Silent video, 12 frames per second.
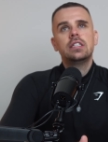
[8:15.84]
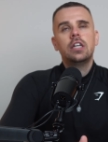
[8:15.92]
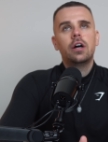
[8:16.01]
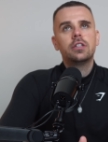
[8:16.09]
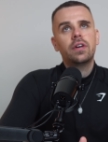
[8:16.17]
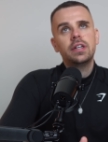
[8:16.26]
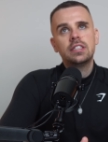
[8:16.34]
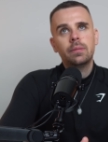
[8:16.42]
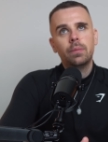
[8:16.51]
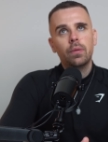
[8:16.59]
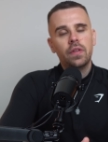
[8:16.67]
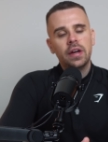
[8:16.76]
you know, it's very
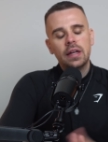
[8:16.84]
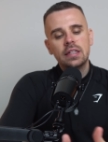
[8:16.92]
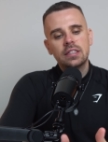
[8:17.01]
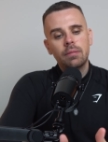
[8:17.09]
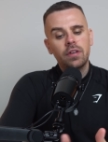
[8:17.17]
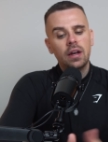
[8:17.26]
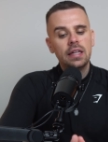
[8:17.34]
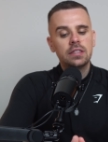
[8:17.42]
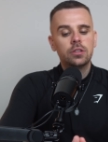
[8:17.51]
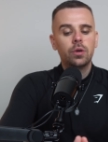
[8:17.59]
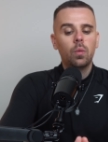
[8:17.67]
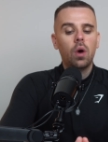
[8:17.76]
simple thing. And it's something I
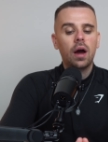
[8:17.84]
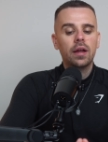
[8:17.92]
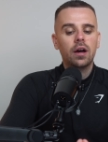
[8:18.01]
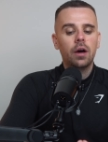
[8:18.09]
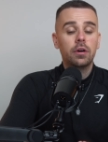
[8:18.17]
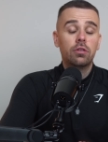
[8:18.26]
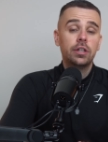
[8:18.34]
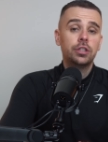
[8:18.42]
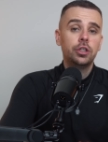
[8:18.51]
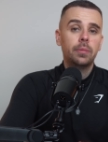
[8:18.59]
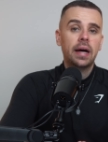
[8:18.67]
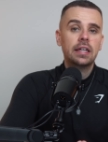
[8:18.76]
listened to a while ago. And Chris
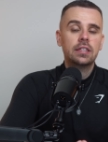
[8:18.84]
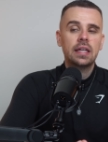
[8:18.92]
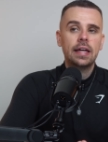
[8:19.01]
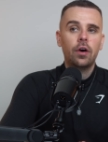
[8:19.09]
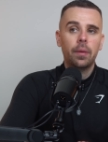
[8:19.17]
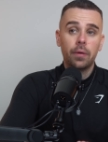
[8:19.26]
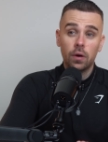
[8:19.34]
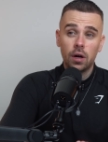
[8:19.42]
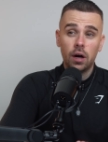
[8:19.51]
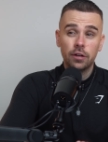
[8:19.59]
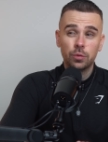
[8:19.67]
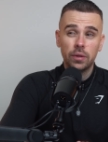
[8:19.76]
Eubank said it on a
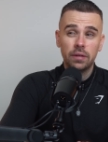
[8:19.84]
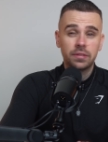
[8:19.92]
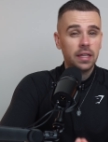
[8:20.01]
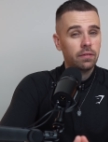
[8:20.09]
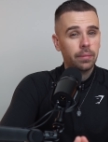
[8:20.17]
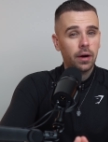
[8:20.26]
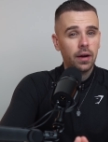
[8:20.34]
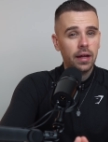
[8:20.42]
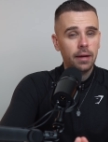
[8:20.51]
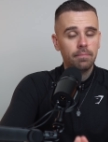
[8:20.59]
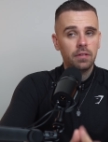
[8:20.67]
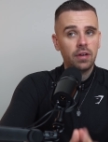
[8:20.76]
podcast with Steven
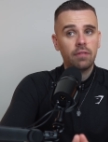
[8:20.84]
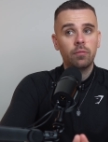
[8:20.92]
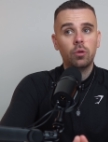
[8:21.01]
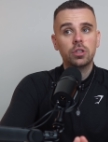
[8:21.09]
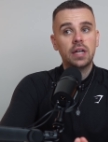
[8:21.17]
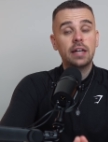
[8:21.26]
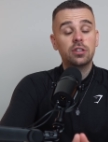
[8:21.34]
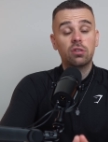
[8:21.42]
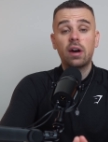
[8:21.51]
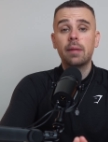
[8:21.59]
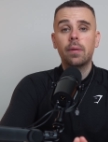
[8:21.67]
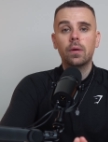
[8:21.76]
Bartlett. If you haven't watched that, it's a
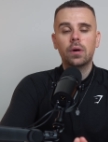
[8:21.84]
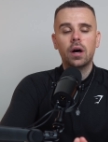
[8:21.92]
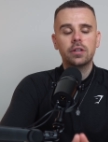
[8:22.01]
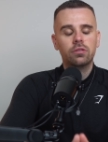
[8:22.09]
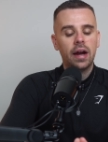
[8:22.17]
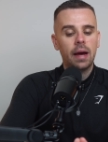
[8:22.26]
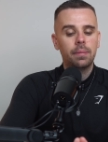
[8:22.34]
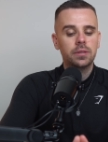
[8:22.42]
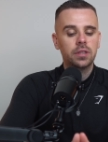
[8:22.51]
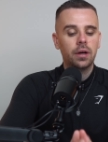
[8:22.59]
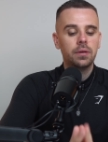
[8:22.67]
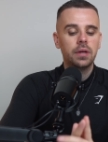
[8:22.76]
great podcast, great
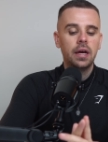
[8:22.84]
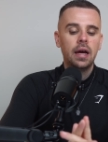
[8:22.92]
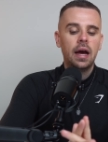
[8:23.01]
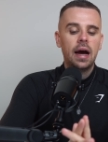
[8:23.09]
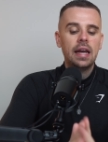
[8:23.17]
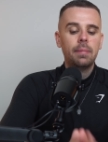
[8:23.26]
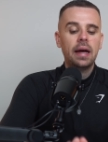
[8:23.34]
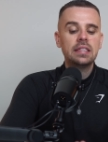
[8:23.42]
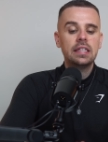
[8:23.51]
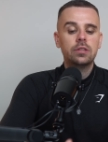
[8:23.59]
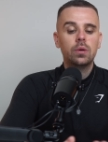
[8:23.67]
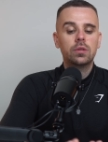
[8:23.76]
episode. And he
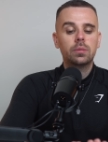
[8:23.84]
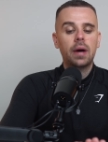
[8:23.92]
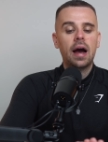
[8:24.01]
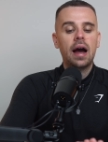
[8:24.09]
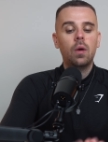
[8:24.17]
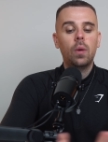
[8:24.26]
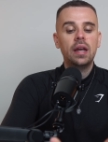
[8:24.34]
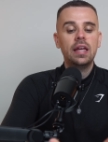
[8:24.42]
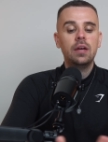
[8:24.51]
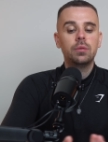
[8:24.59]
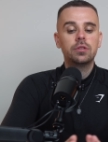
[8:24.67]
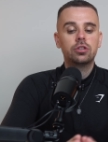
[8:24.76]
basically talks about how when
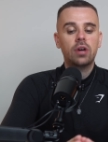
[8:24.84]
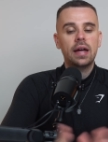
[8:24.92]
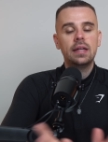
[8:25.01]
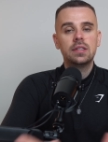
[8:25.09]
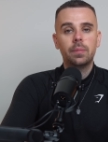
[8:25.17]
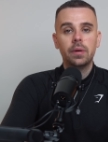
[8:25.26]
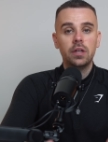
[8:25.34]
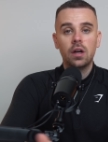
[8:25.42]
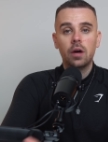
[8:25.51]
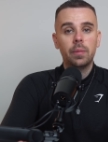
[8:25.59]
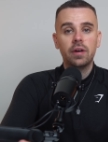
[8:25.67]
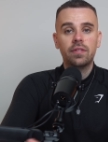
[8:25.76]
he was training to, be, you
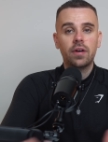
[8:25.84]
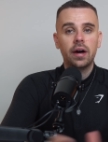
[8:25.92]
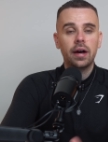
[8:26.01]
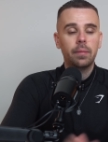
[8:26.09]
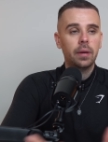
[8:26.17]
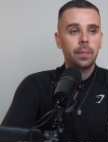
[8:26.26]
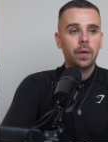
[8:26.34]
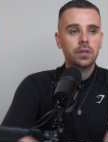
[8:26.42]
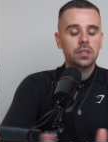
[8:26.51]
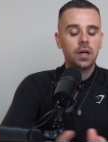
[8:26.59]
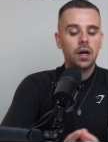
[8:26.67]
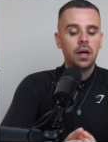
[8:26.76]
know, be a fighter, be a
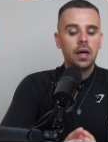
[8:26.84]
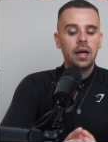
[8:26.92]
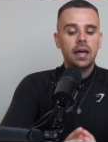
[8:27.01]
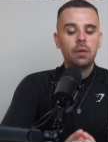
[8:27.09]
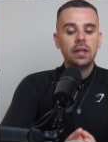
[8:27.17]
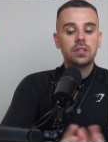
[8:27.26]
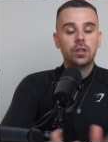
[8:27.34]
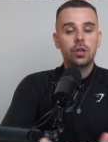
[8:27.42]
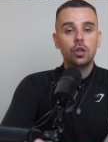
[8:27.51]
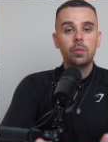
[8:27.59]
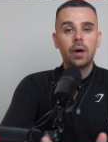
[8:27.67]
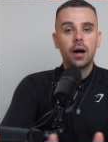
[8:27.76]
boxer, he went to
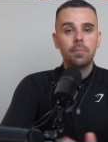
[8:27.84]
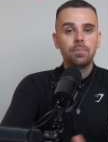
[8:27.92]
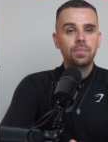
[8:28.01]
Cuba